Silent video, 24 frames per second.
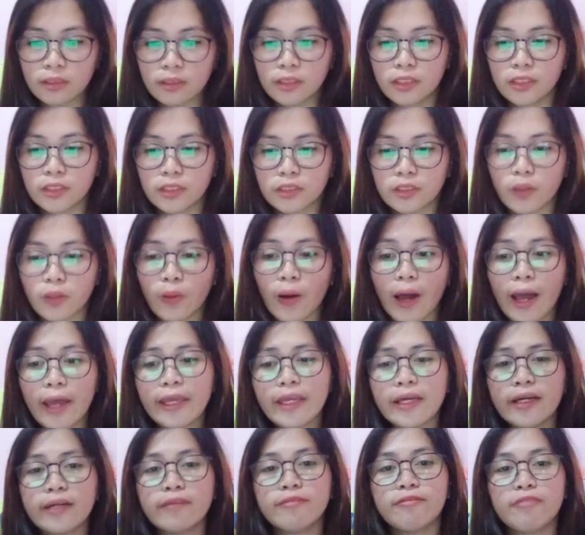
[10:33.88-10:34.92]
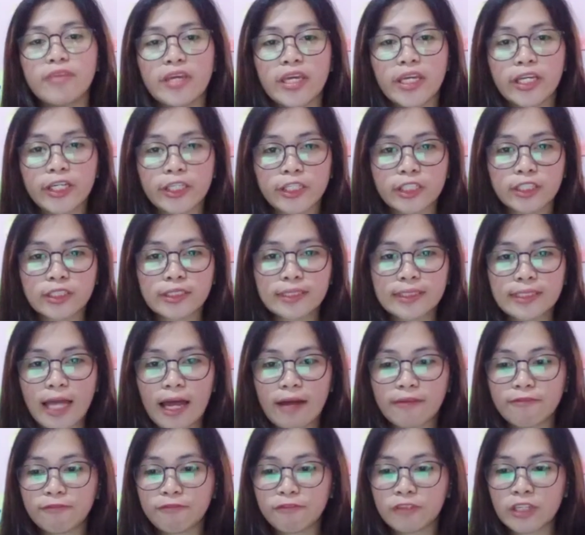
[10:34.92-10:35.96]
So I have here
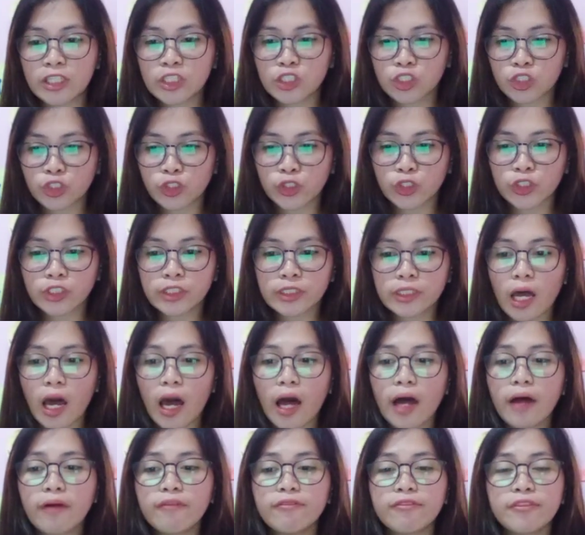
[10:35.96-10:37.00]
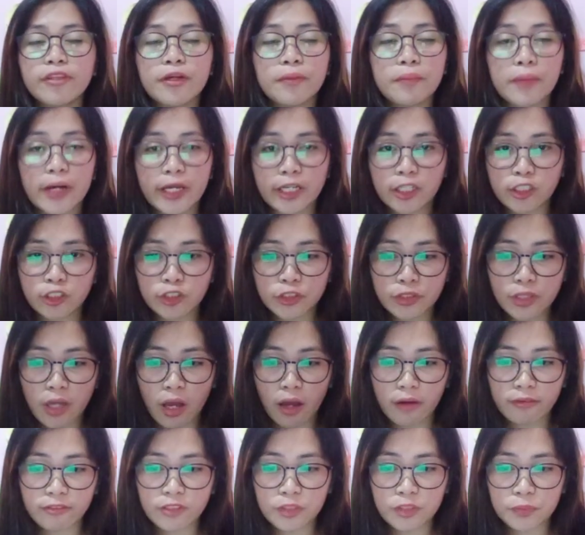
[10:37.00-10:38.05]
some features of the
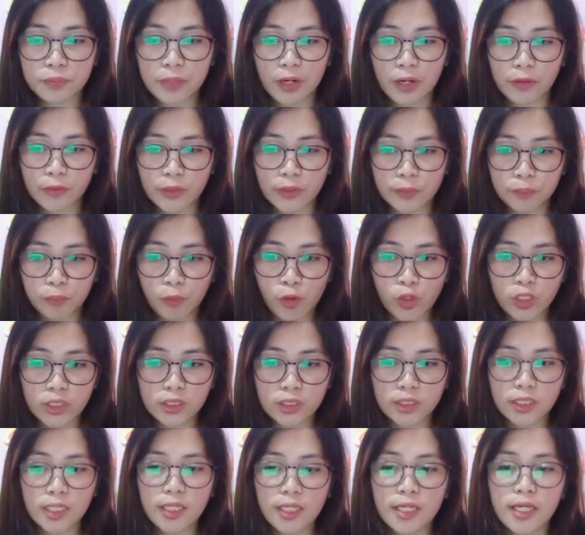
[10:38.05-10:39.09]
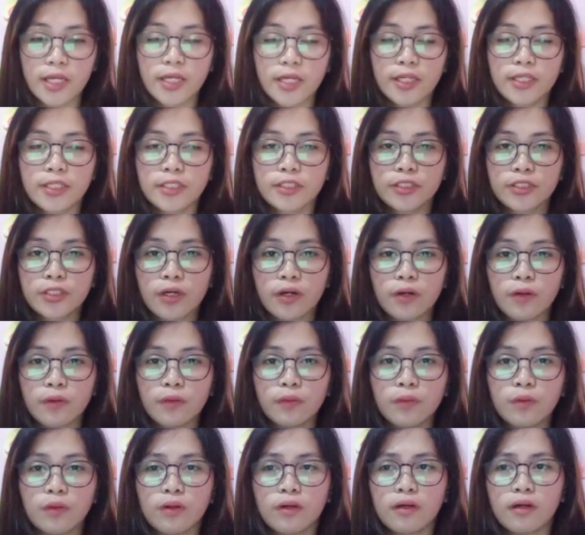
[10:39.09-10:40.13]
Microsoft PowerPoint.
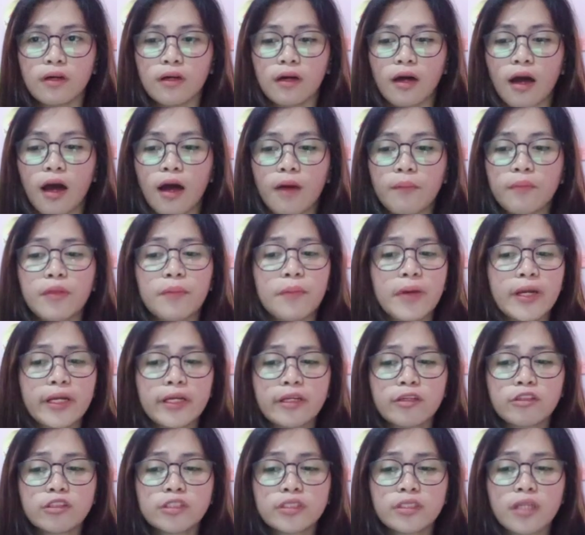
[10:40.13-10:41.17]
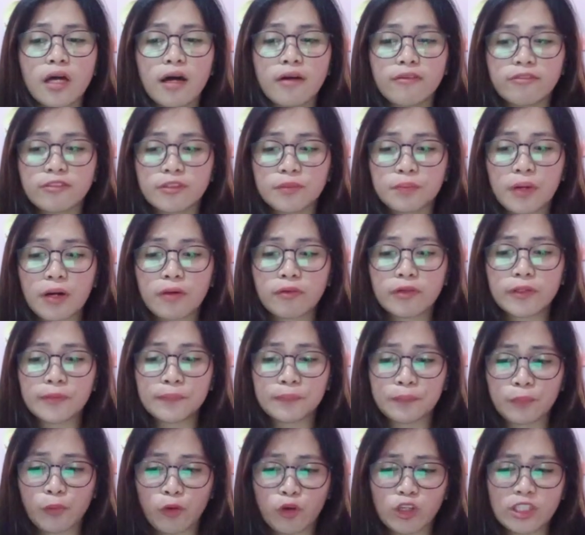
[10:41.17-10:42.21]
So the Microsoft
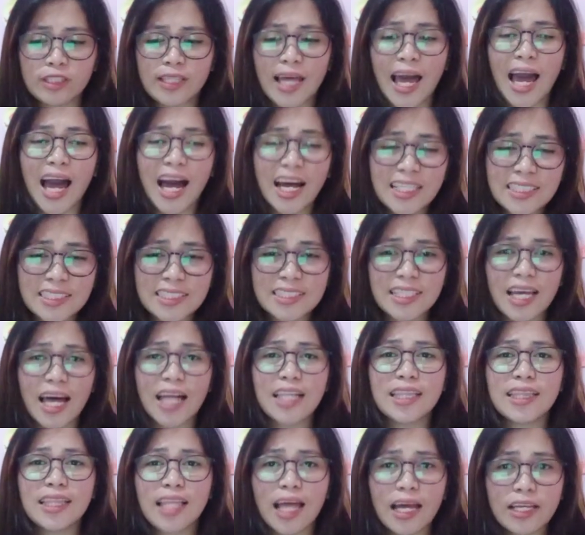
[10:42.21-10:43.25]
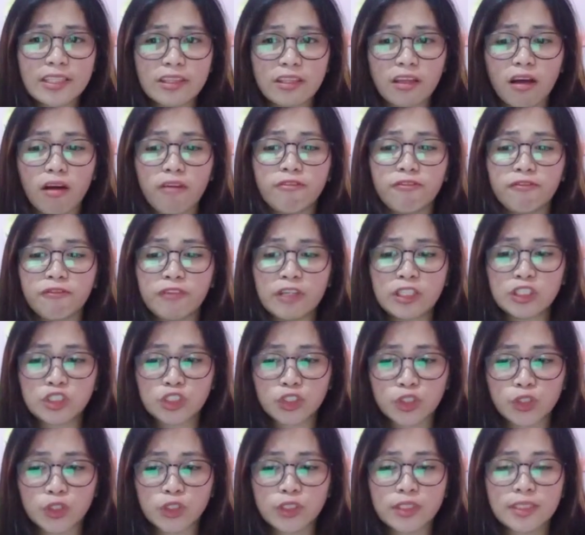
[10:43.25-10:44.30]
PowerPoint has a lot of
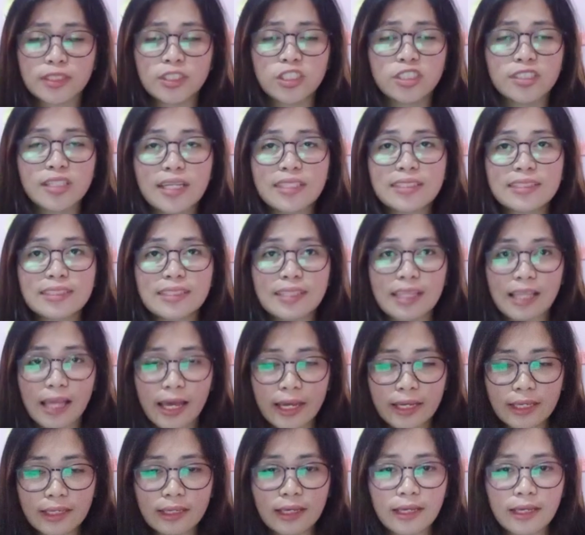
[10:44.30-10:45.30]
features just like